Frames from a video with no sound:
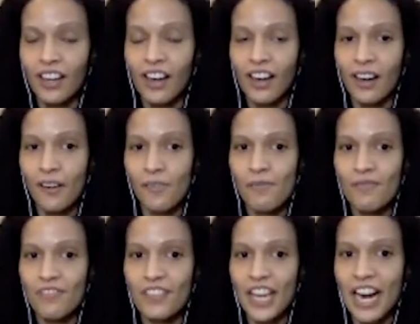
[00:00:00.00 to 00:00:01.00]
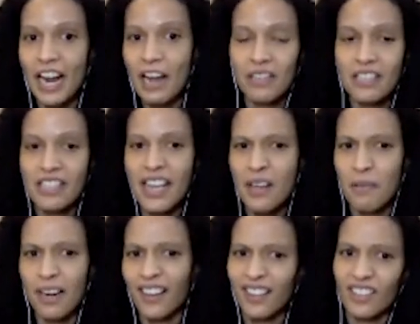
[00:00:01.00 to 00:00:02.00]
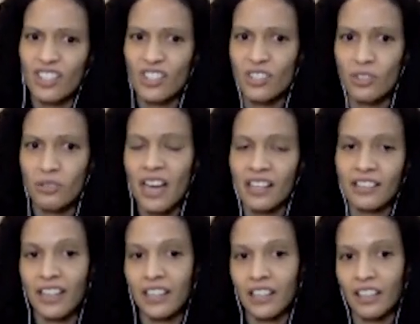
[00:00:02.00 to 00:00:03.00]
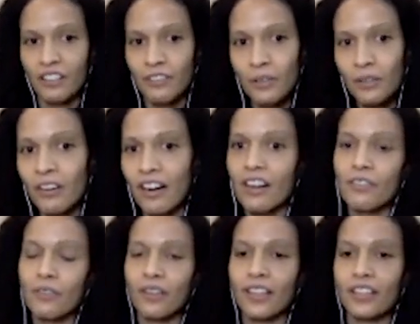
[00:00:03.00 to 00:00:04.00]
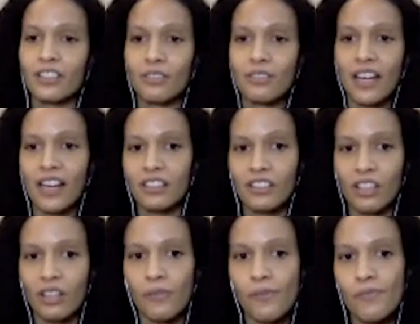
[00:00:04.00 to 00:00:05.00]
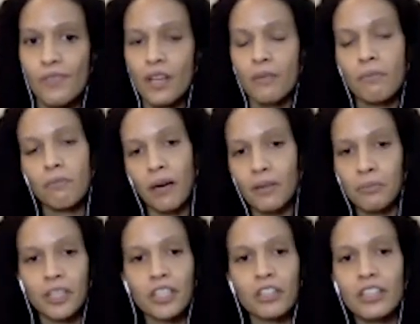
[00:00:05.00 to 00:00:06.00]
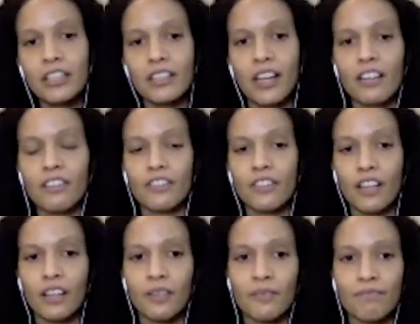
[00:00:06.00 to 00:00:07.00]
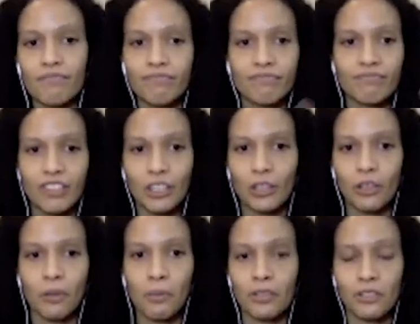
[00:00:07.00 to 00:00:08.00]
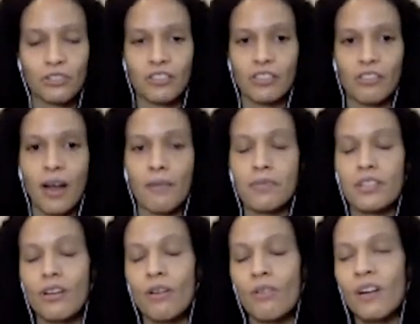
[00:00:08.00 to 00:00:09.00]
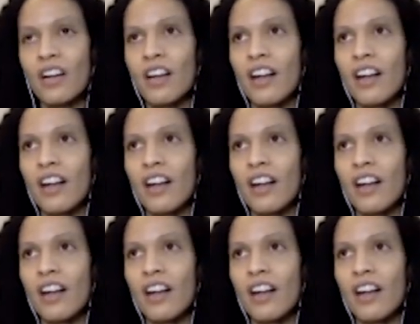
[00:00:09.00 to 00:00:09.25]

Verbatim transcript: that I want to say, but I can just do that in like in a photograph, or I can do that, you know, by procuring a lot of, you know, upholstery scraps. So,